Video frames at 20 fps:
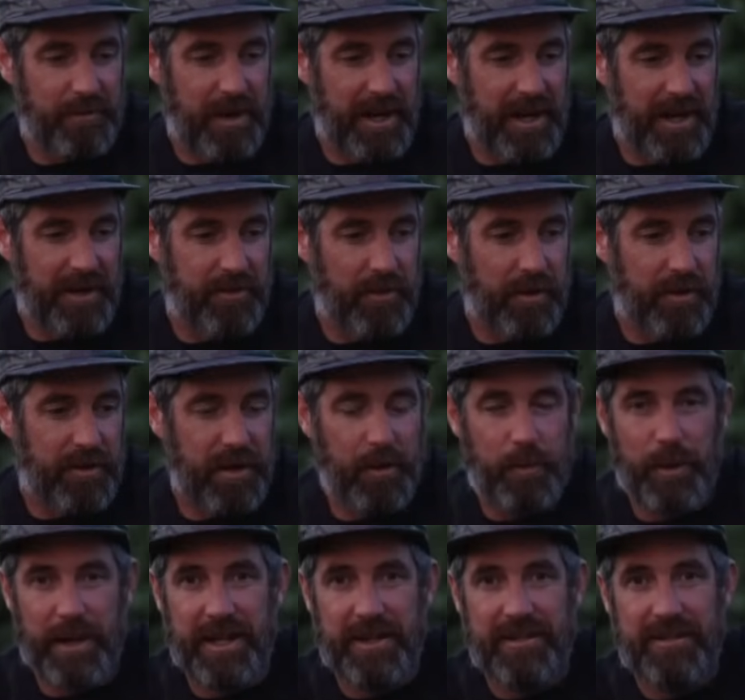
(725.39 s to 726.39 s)
Right hand rod
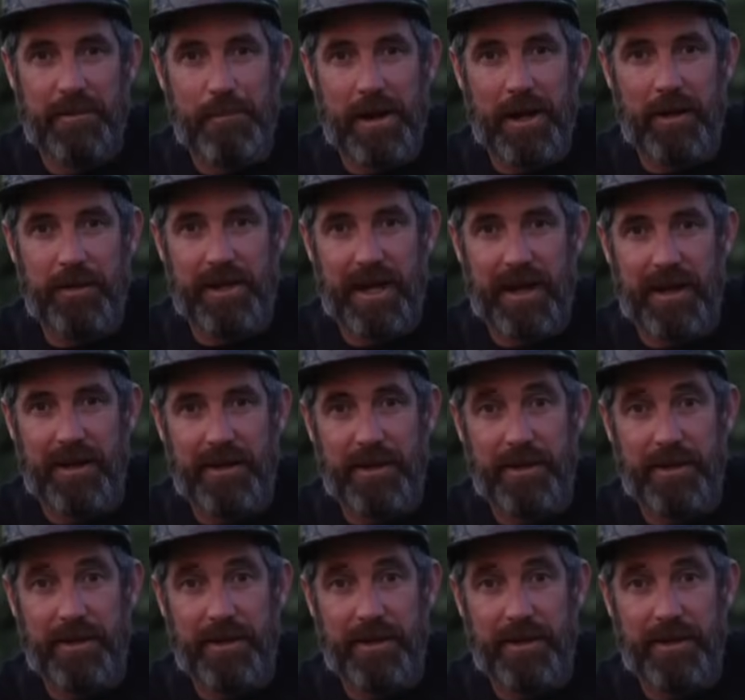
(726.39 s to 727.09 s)
went into meltdown,